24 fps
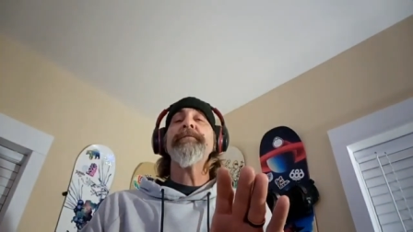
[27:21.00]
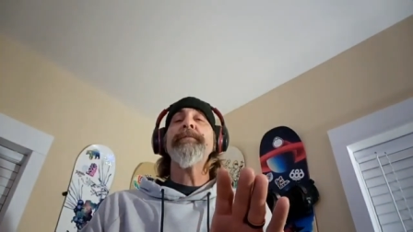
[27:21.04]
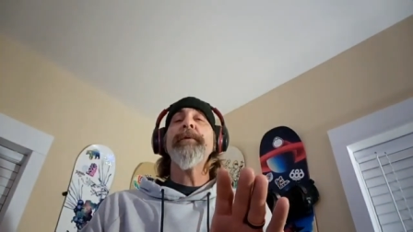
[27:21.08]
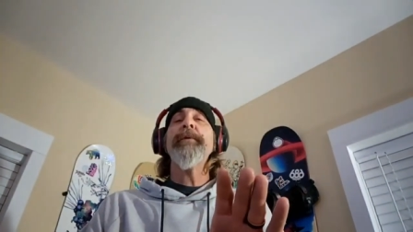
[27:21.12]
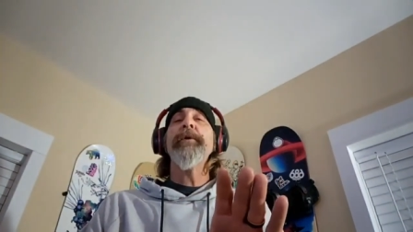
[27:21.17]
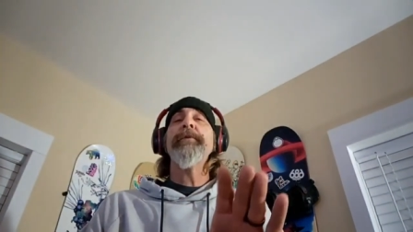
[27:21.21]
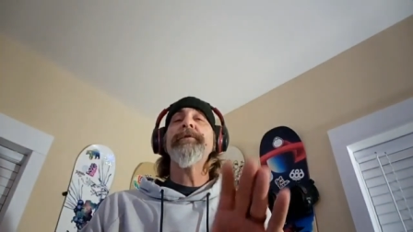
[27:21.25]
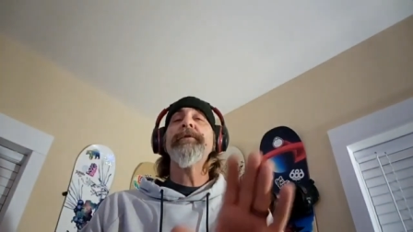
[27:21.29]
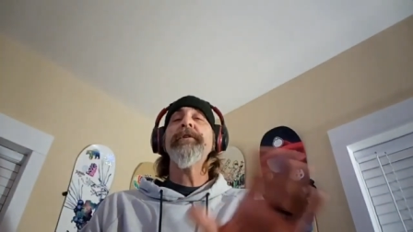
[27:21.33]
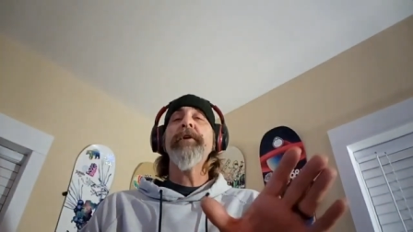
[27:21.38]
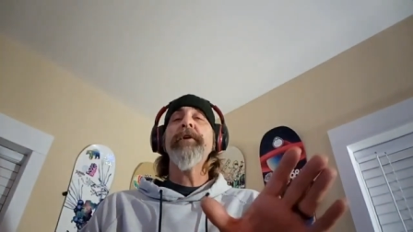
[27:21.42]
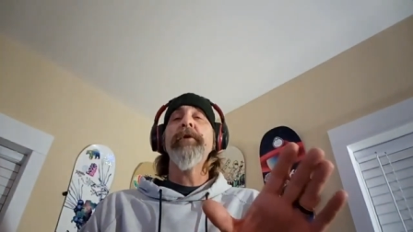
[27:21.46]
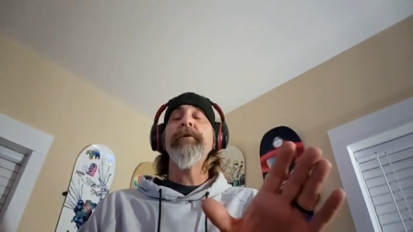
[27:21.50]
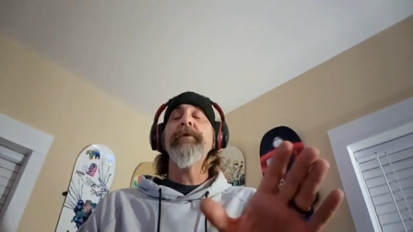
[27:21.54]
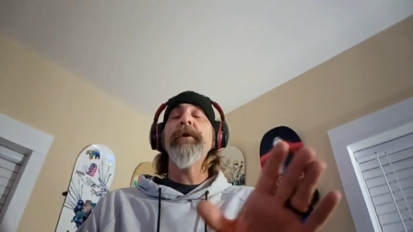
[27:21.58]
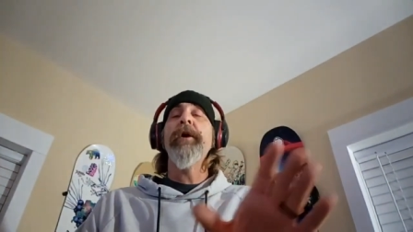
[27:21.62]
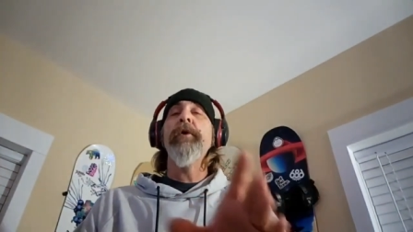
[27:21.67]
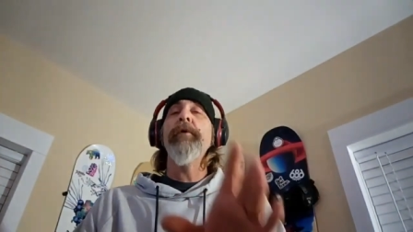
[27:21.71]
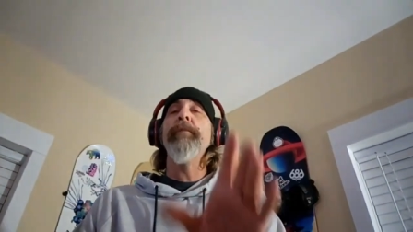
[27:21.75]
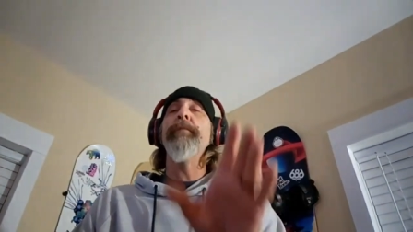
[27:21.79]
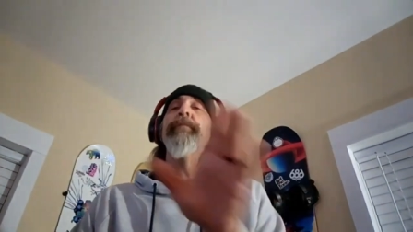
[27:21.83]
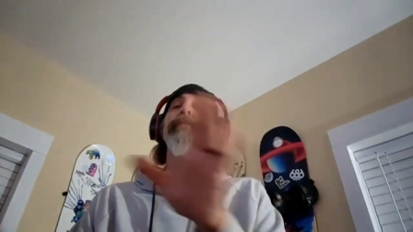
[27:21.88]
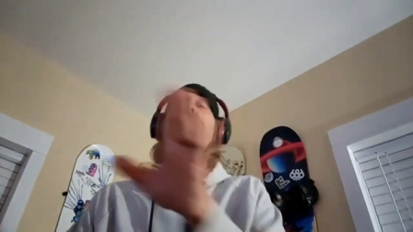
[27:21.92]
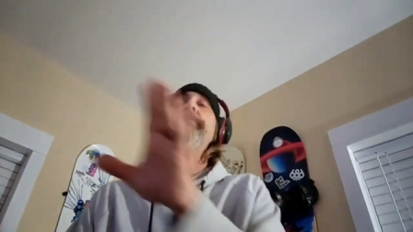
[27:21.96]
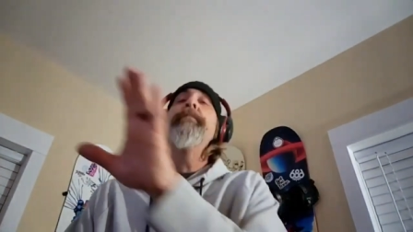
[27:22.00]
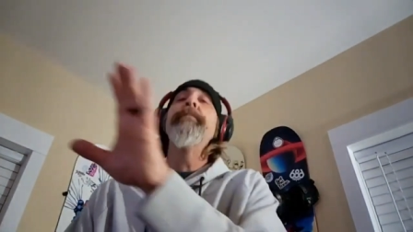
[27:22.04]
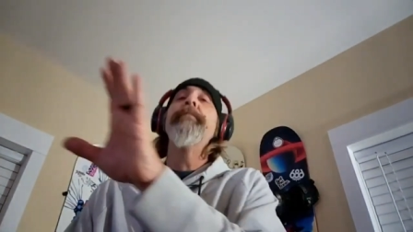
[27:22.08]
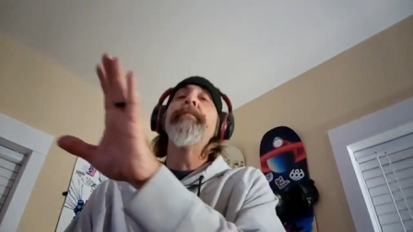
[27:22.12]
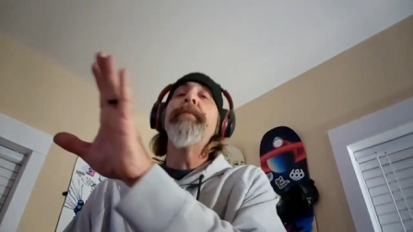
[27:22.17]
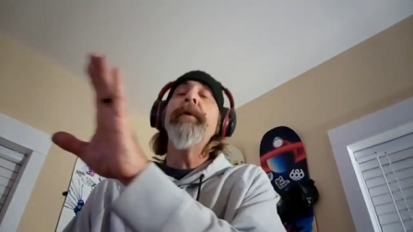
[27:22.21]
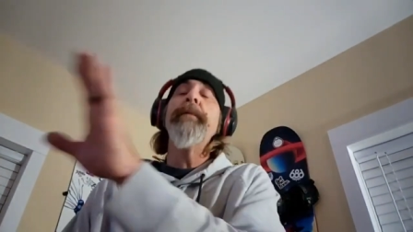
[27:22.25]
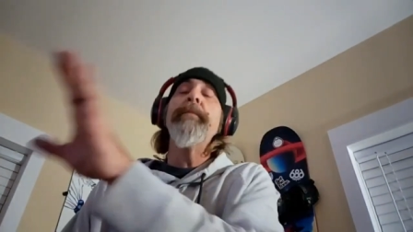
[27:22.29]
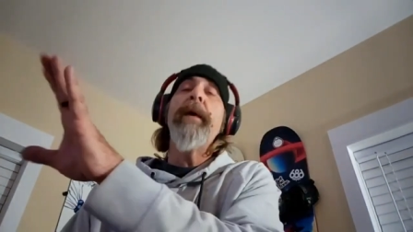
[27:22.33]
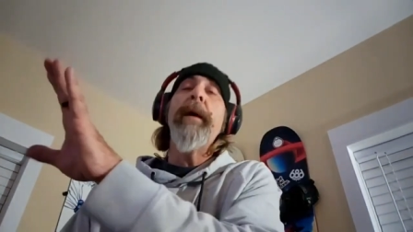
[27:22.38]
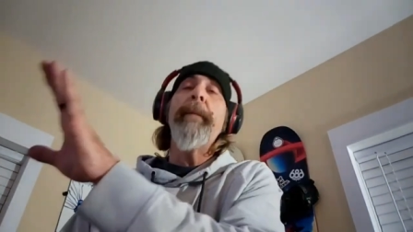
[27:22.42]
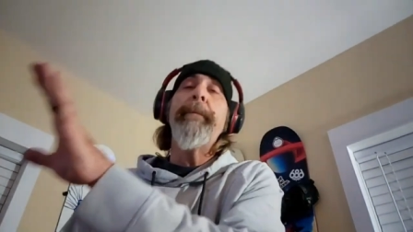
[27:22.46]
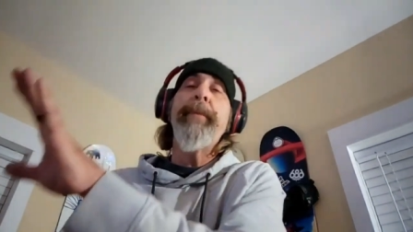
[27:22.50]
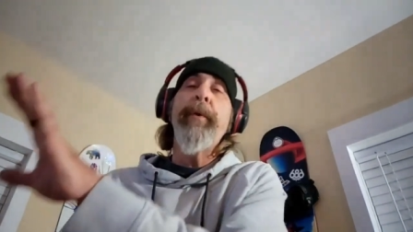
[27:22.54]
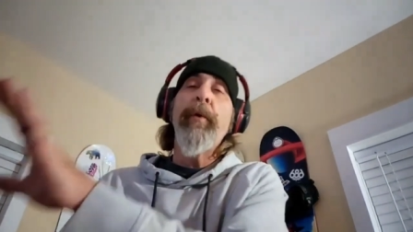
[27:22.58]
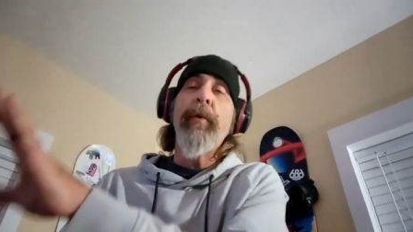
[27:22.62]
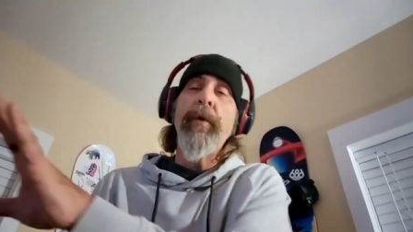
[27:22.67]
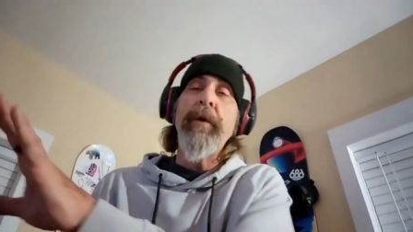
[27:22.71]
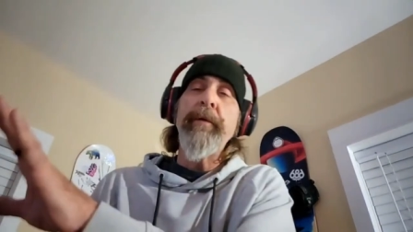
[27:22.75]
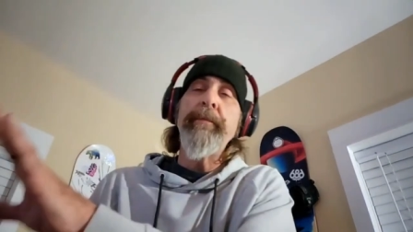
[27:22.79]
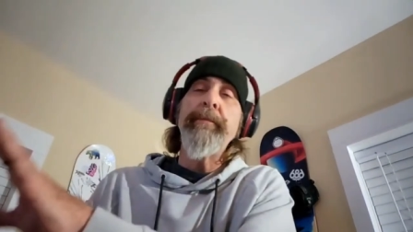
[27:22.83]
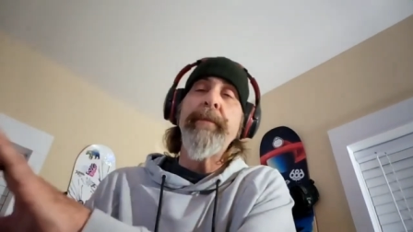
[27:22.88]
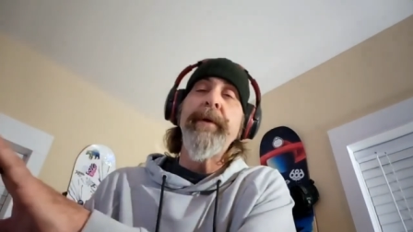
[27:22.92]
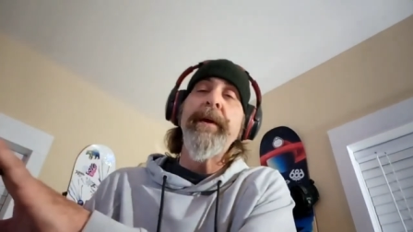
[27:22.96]
Never smoked it, don't know. But my
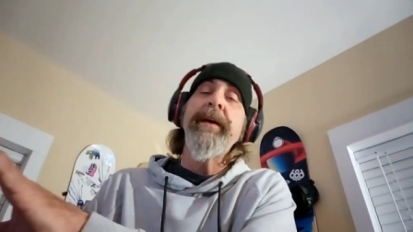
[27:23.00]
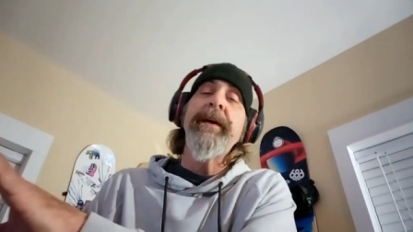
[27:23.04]
point